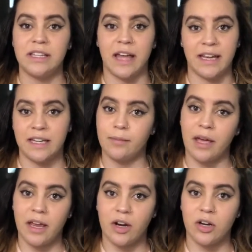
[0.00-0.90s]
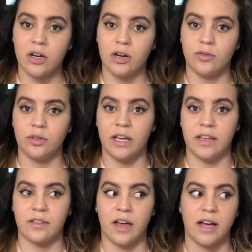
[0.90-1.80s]
lightening my hair over
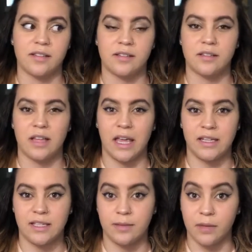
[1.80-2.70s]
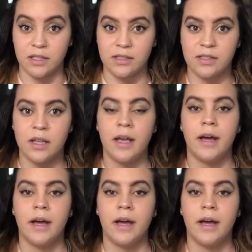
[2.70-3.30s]
like the last 18 months